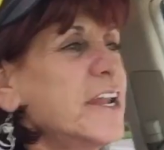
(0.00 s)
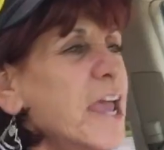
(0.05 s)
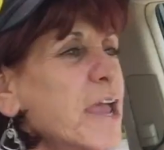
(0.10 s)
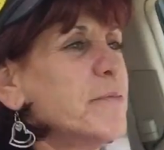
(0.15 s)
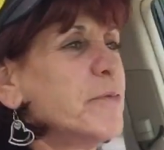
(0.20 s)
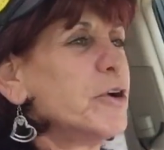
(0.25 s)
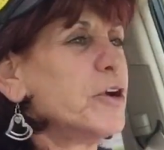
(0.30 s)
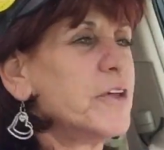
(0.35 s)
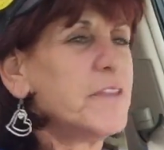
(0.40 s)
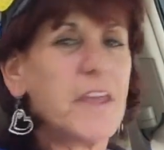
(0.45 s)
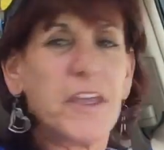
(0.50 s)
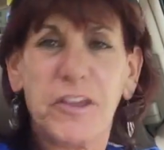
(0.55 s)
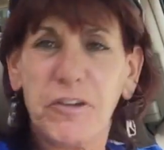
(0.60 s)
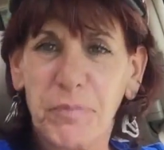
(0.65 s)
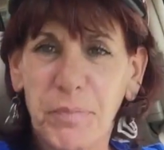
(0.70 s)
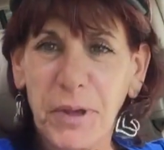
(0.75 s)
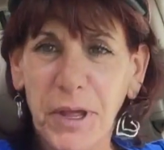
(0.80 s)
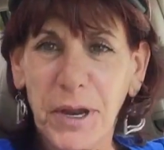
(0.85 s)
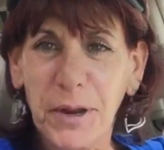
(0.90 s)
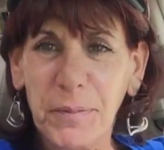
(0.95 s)
a neighborhood that
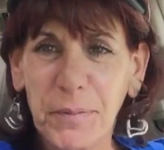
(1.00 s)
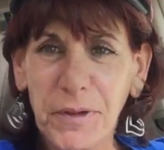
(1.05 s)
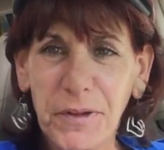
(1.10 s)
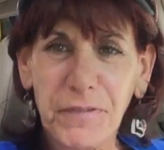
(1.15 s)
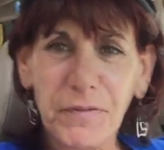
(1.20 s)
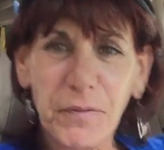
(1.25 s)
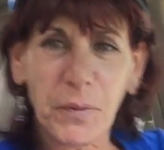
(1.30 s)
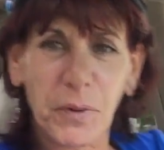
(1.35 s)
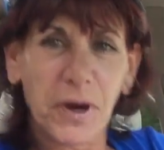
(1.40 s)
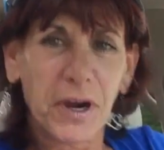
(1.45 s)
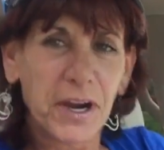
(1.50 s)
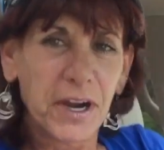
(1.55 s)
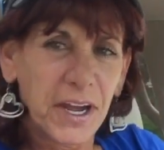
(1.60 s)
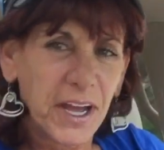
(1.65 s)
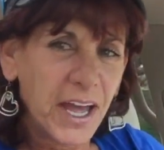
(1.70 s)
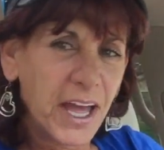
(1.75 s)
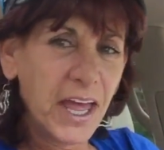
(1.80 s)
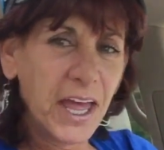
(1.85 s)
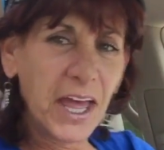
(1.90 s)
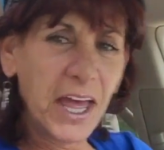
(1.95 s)
you've been in before?
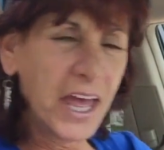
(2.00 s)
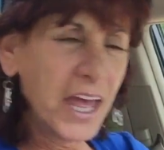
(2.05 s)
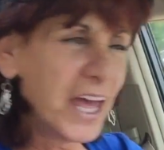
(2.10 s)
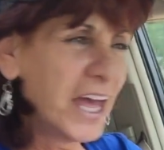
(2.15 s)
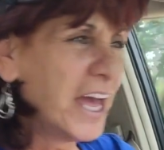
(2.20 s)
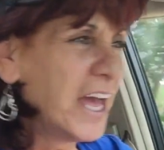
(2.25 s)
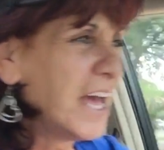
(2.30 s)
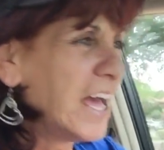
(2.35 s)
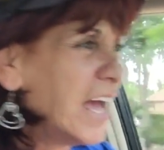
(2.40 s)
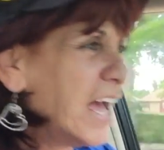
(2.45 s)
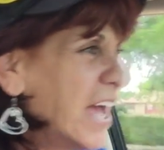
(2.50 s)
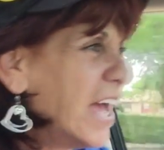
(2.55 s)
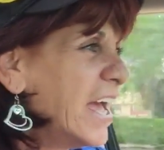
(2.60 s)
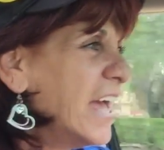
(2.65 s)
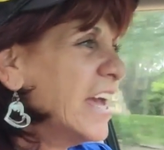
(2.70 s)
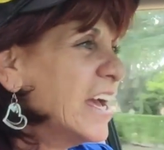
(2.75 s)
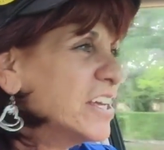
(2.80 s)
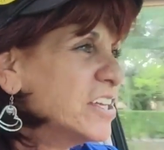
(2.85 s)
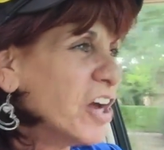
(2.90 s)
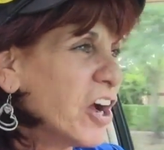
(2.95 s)

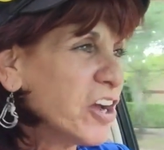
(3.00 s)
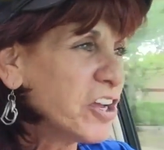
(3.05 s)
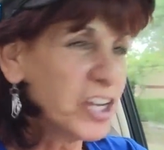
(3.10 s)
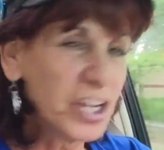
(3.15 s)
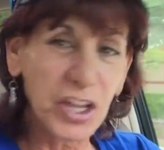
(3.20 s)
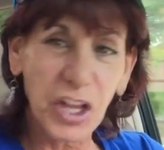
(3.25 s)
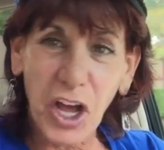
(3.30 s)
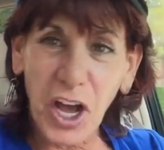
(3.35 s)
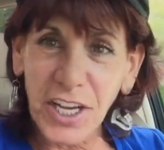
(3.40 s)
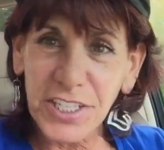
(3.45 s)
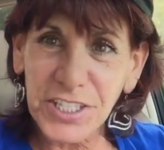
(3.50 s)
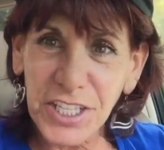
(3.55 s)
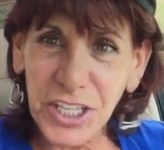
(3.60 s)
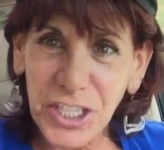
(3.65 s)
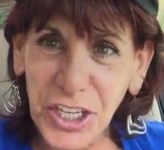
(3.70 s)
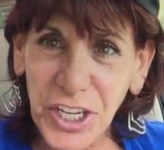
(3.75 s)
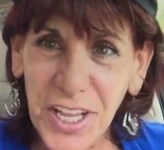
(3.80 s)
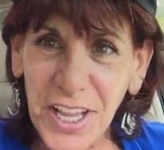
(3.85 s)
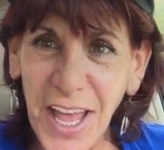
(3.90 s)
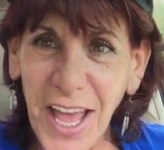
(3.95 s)
You're lost
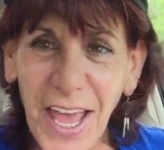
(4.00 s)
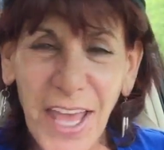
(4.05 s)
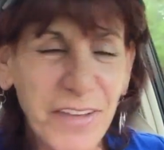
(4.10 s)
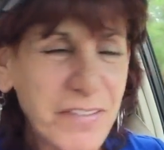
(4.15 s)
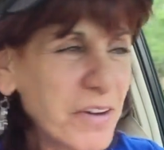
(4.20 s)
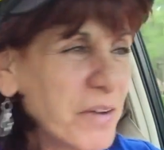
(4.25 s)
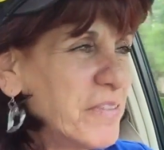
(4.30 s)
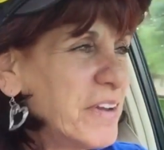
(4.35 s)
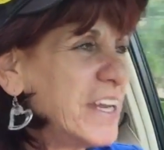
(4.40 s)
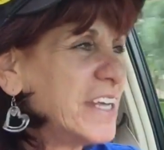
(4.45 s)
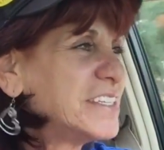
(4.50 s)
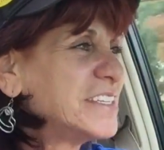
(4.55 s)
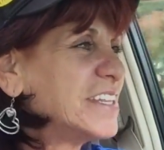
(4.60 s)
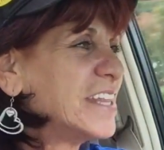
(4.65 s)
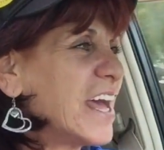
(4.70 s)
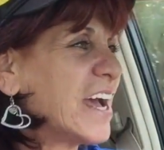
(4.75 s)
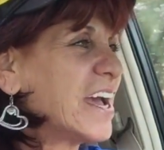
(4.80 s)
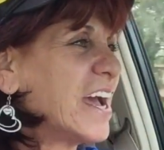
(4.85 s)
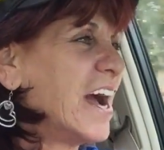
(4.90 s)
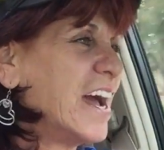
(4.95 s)
in your life? I mean,
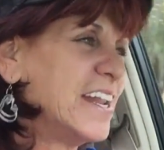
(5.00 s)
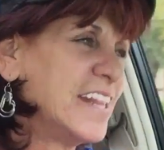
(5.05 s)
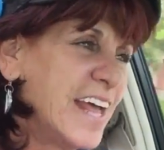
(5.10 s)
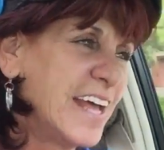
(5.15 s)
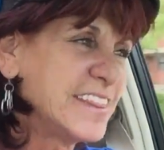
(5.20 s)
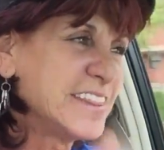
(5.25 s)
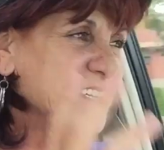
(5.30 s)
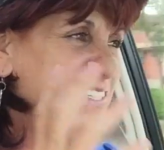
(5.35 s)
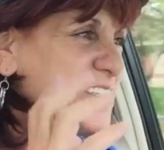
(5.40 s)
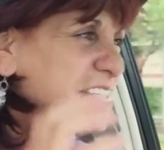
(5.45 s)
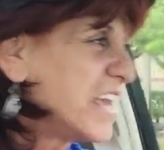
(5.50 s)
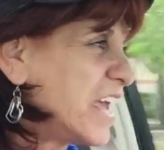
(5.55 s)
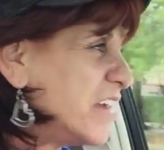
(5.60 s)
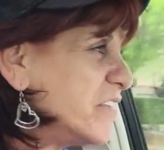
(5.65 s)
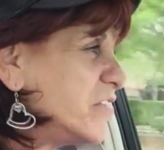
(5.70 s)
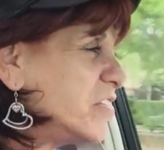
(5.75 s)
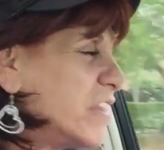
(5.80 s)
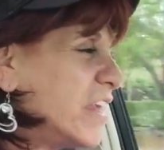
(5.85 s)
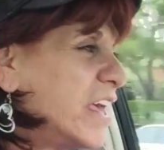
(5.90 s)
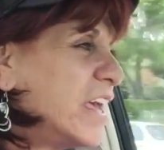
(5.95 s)
isn't that kind of like the
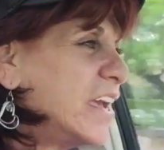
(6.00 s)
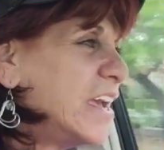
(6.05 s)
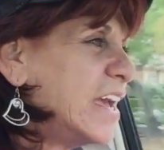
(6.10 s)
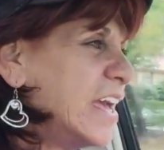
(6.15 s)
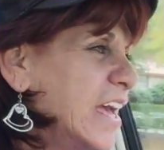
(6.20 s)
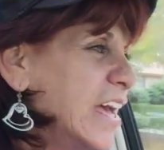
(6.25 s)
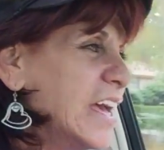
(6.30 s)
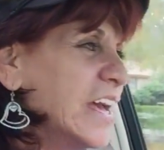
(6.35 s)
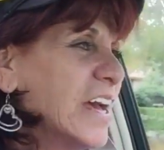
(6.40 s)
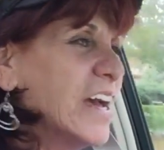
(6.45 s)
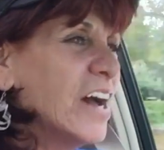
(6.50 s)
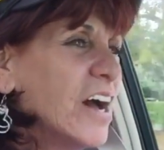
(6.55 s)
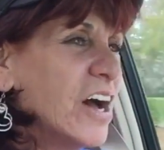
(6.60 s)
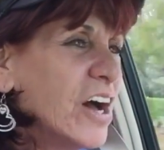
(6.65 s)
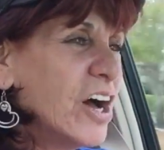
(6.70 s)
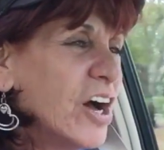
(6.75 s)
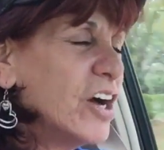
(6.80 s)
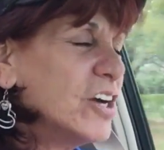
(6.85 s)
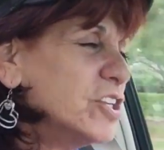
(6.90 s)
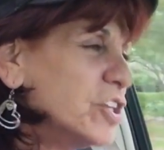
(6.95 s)
same thing?
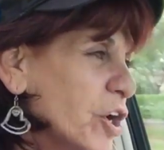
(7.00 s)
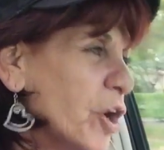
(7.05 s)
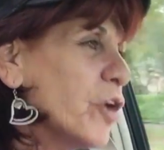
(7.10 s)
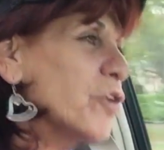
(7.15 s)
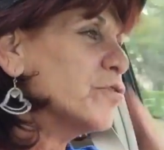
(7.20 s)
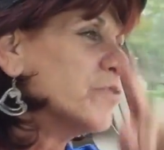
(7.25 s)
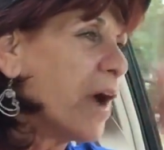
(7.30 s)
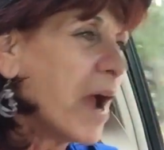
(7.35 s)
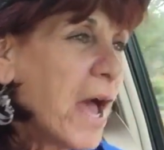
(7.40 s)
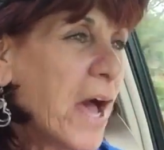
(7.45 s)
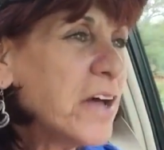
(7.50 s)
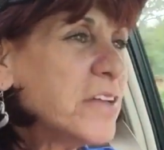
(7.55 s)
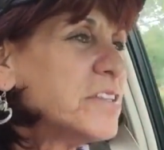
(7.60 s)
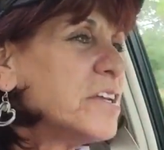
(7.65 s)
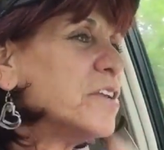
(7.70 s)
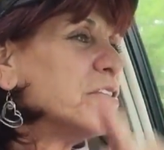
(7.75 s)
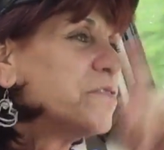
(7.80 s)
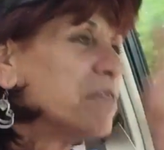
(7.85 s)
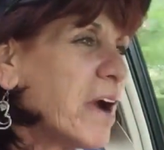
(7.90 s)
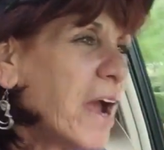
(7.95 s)
Oh, and you go
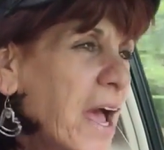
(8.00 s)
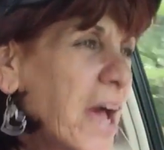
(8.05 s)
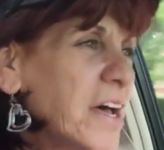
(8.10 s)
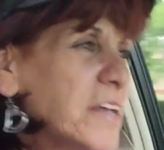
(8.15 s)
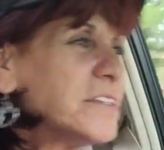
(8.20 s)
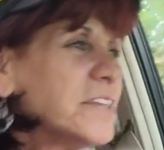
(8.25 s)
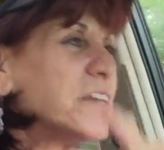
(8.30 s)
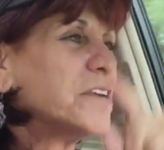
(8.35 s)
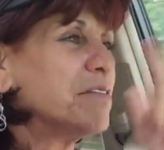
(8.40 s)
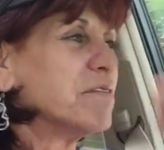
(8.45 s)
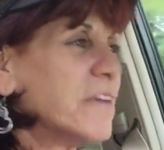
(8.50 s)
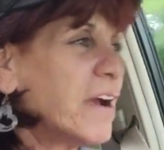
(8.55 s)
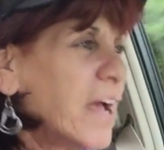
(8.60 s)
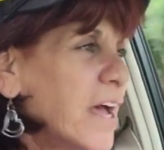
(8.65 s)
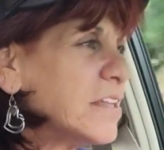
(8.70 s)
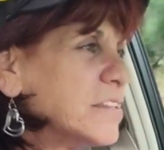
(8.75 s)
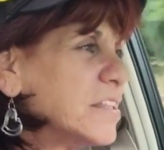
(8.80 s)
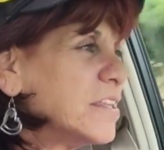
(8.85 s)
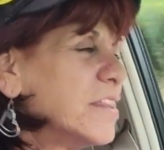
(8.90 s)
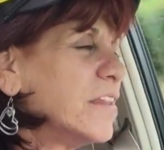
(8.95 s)
around and around and
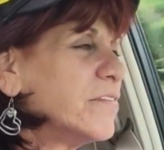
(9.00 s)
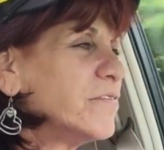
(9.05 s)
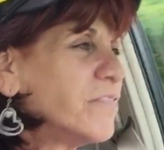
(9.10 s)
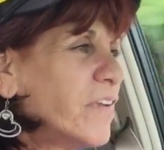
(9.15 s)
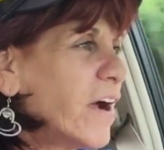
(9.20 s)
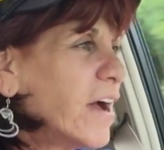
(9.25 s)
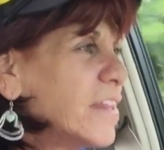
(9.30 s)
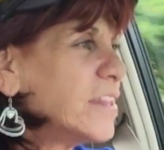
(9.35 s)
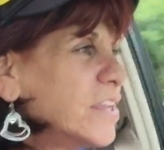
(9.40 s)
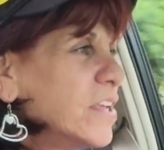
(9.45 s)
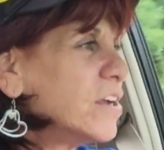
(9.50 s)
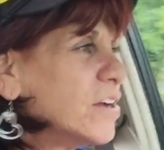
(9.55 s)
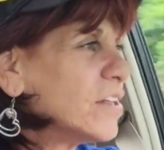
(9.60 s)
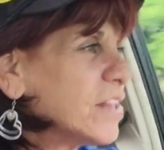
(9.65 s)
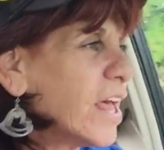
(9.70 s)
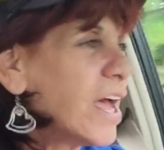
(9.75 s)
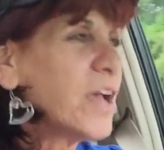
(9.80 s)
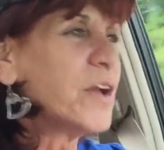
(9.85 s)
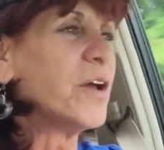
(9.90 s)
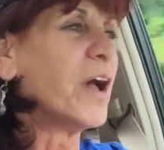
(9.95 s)
around, and then finally
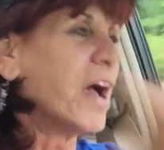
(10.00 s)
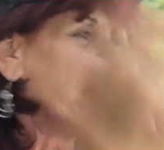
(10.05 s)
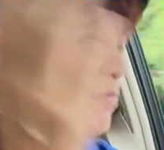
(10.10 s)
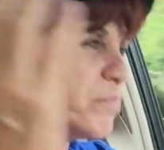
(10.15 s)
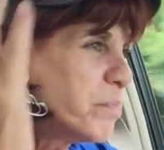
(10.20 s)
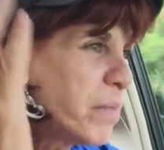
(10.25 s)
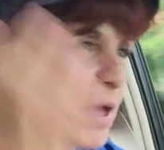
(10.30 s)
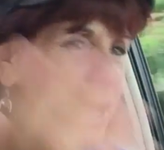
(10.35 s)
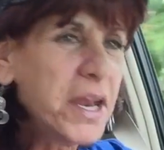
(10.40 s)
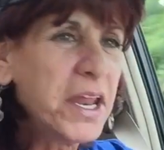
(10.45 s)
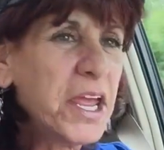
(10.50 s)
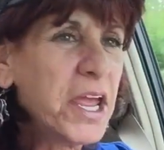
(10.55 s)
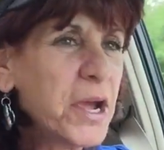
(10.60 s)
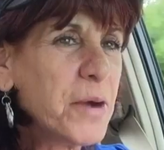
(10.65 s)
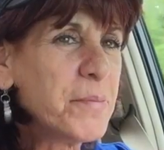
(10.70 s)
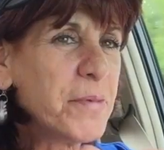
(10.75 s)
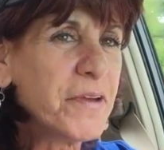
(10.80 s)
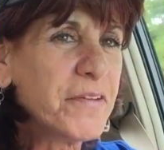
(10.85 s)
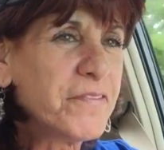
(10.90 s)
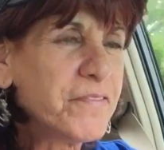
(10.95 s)
you're like, I've been
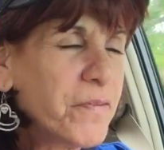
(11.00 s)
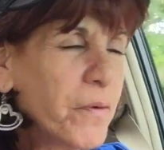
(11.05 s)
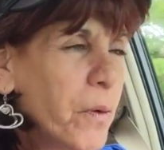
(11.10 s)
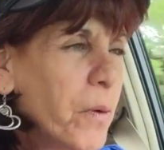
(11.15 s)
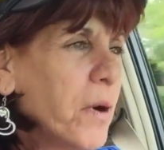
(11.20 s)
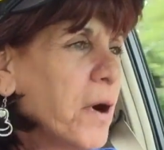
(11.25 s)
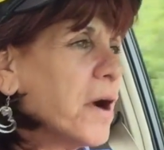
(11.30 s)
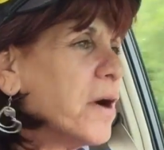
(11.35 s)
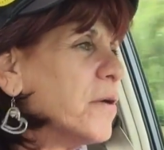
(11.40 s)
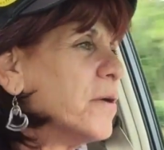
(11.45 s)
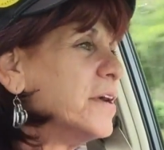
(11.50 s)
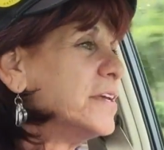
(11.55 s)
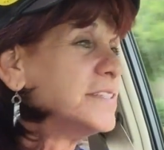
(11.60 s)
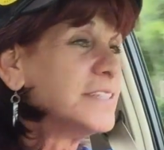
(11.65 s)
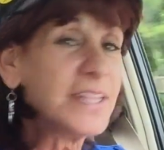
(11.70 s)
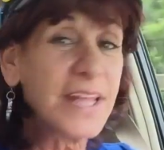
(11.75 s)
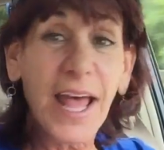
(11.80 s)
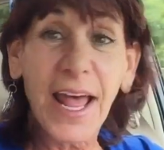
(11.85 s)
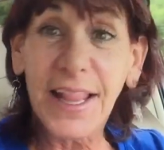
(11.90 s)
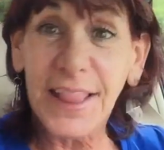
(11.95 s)
here before.
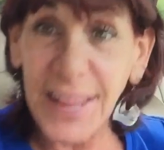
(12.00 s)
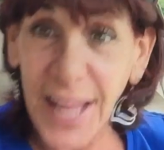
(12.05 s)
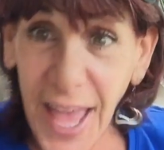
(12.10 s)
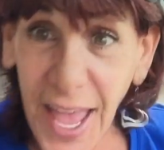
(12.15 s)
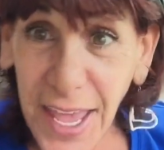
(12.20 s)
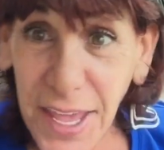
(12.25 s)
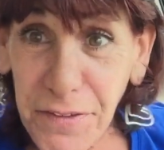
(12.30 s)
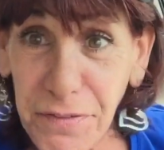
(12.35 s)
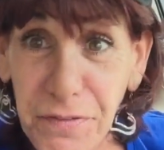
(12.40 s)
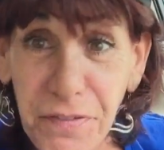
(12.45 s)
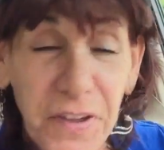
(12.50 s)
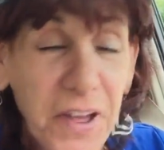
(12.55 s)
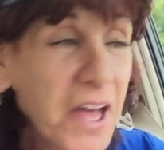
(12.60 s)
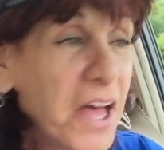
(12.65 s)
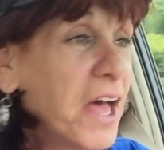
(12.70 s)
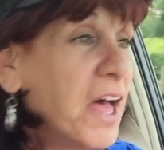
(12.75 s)
Isn't that life?